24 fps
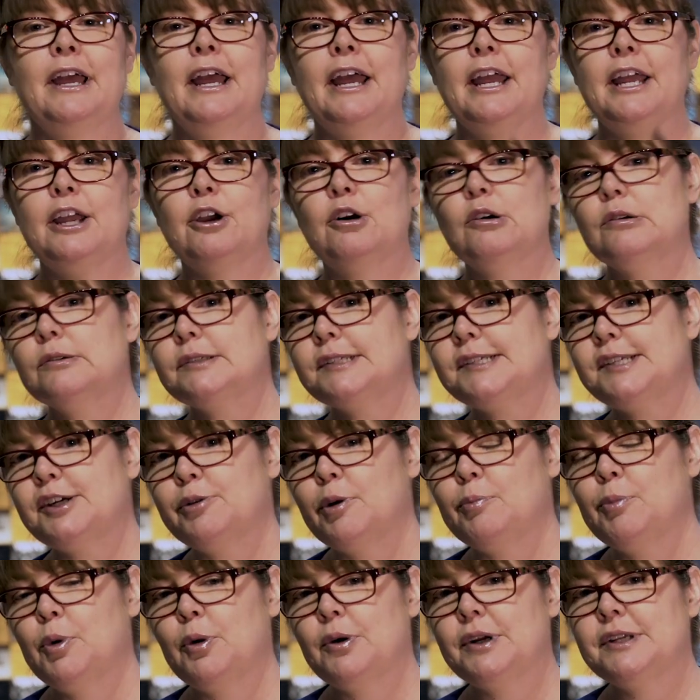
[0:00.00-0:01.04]
He also
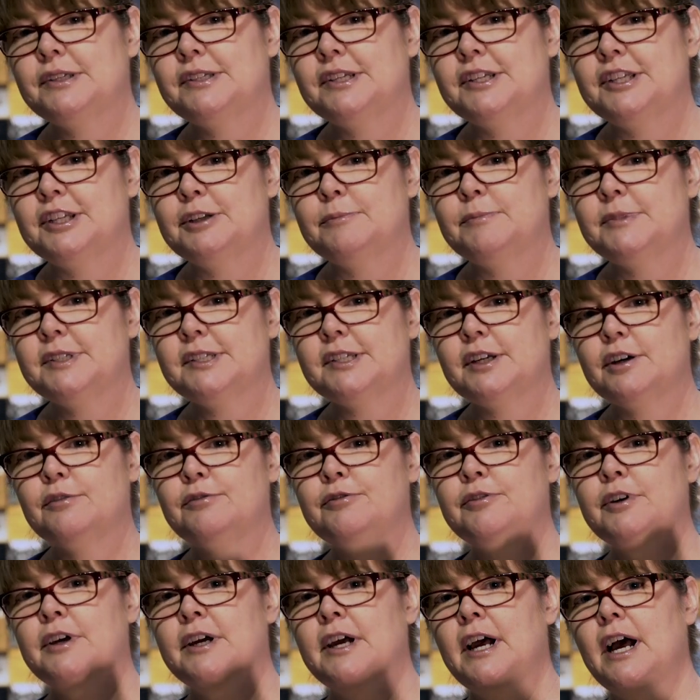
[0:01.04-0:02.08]
appointed
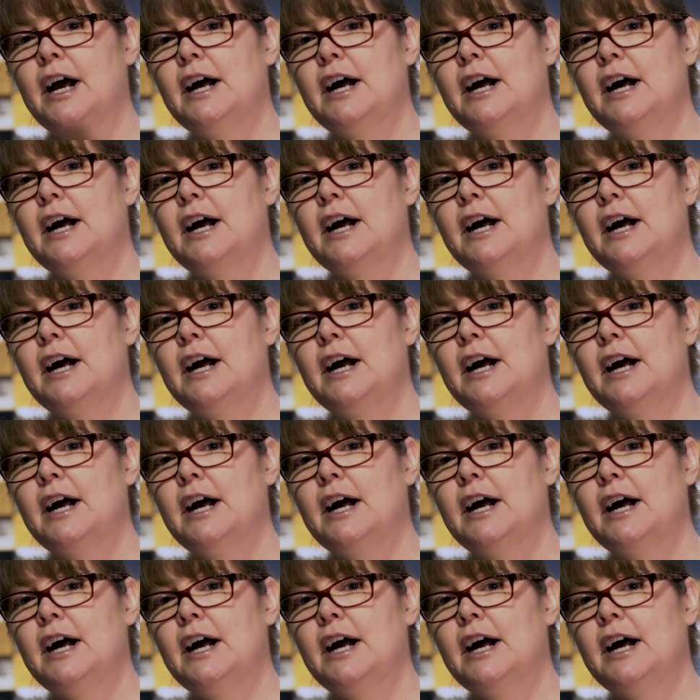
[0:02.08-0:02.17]
himself